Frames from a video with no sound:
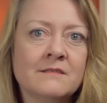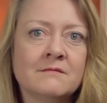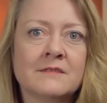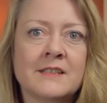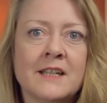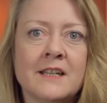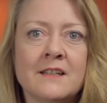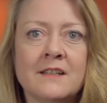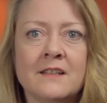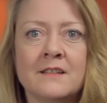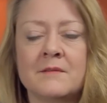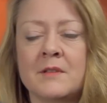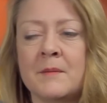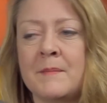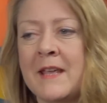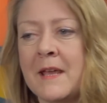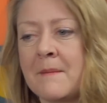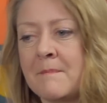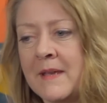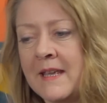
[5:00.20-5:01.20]
and the
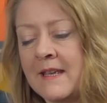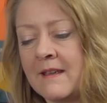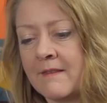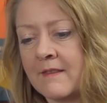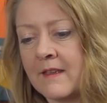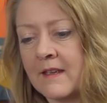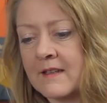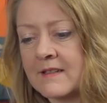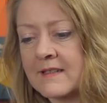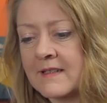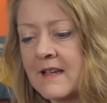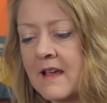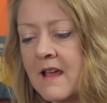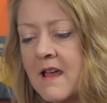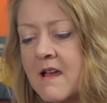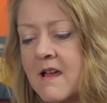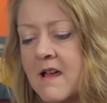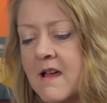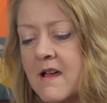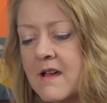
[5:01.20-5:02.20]
BNP and things.
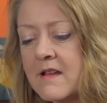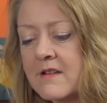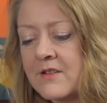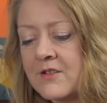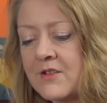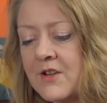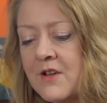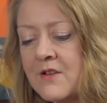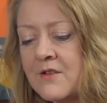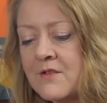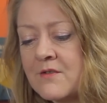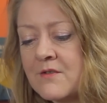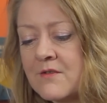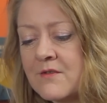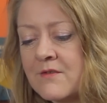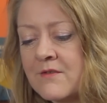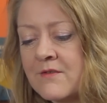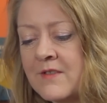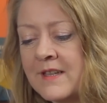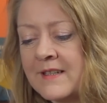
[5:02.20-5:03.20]
So
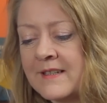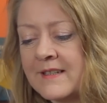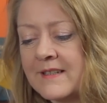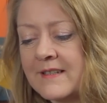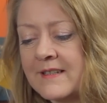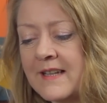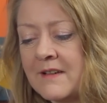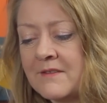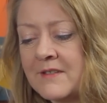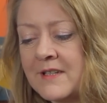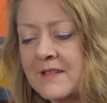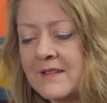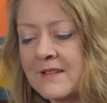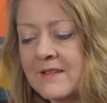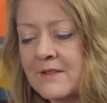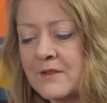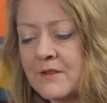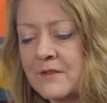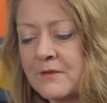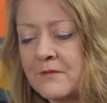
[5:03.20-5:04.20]
this sounded
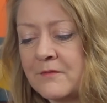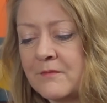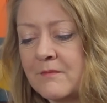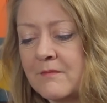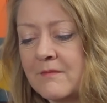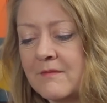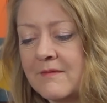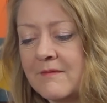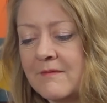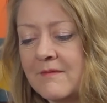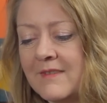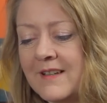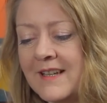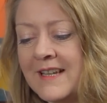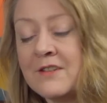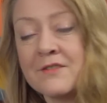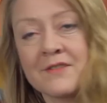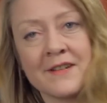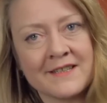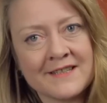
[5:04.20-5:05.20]
sort of
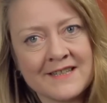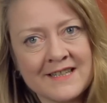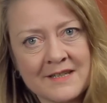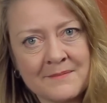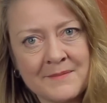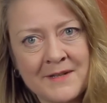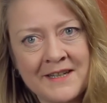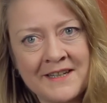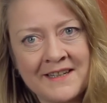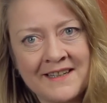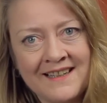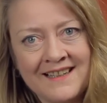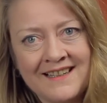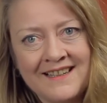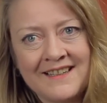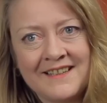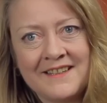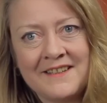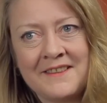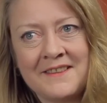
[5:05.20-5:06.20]
interesting to me.
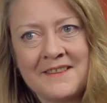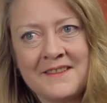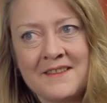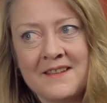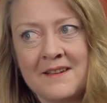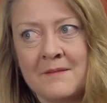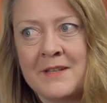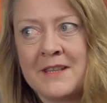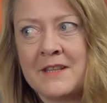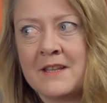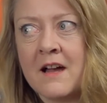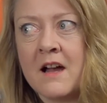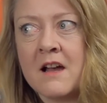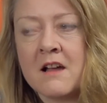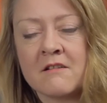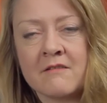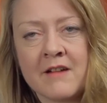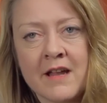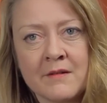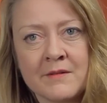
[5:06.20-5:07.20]
I mean, the
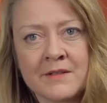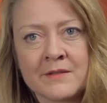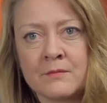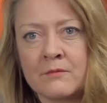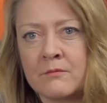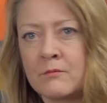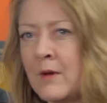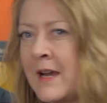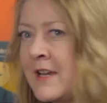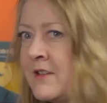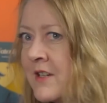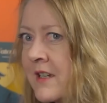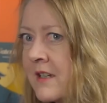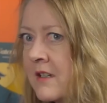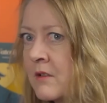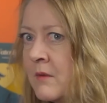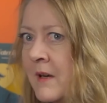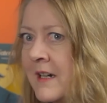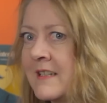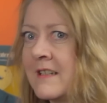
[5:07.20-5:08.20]
IRA was
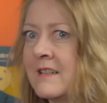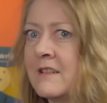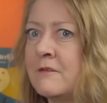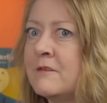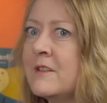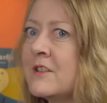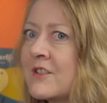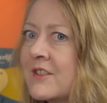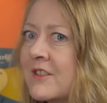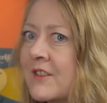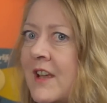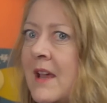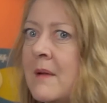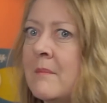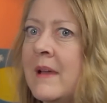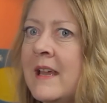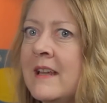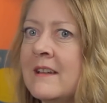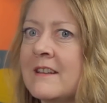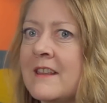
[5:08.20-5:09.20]
waging quite an efficient
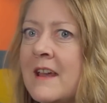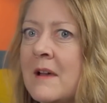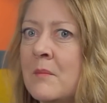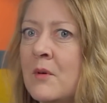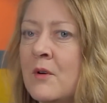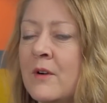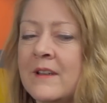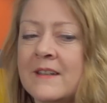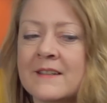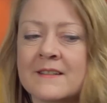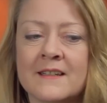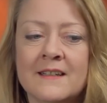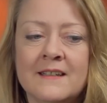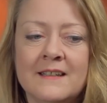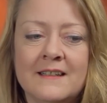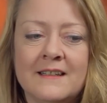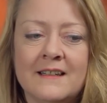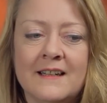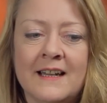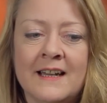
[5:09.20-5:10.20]
campaign at that point,
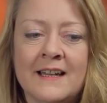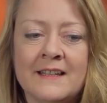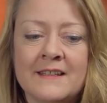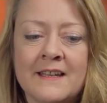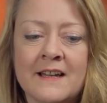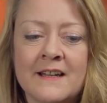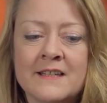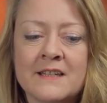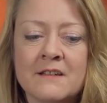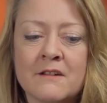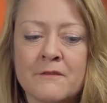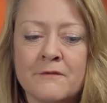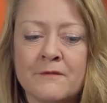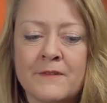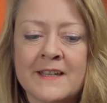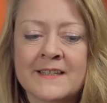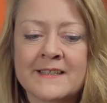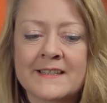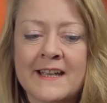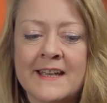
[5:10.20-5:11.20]
and the idea of
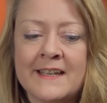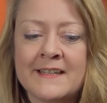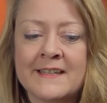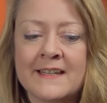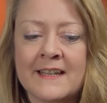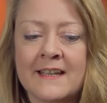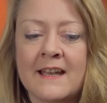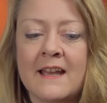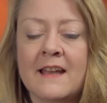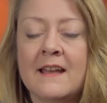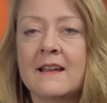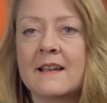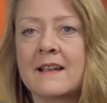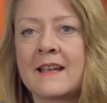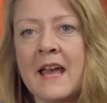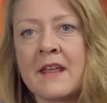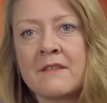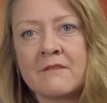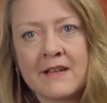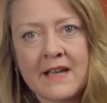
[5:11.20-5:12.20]
investigating,
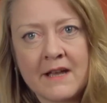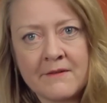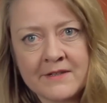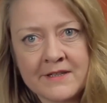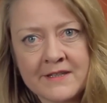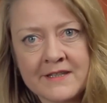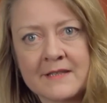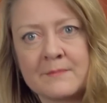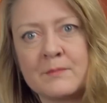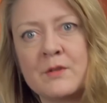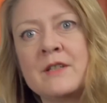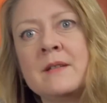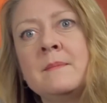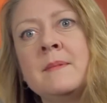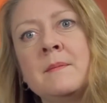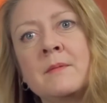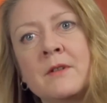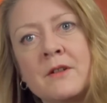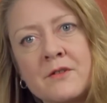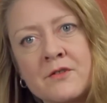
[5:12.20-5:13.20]
gathering evidence, putting
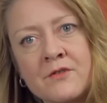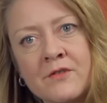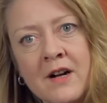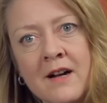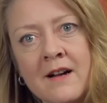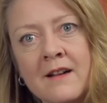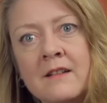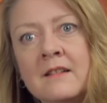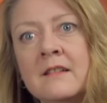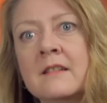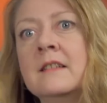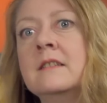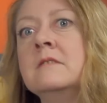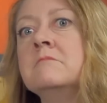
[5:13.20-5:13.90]
people on trial,